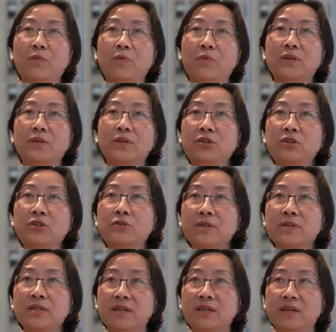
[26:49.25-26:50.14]
What's
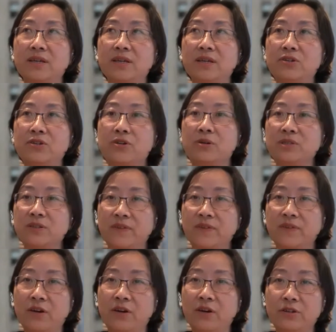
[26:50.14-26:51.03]
interesting in terms
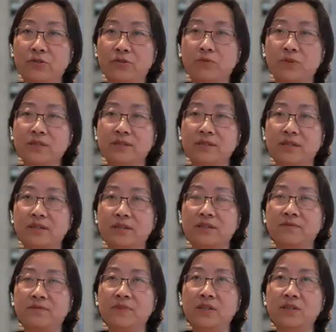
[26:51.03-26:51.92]
of
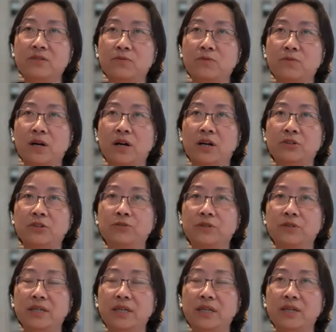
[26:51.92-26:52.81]
characteristics of these
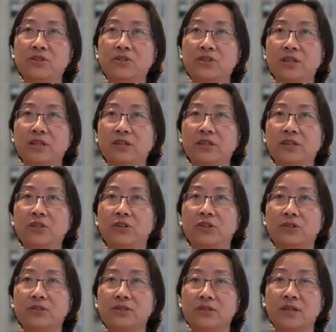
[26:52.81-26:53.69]
100 ESG
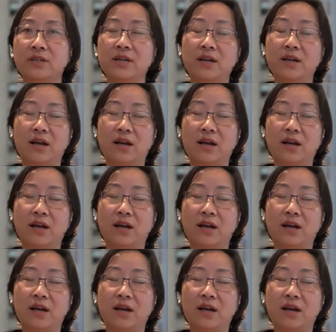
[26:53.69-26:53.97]
leaders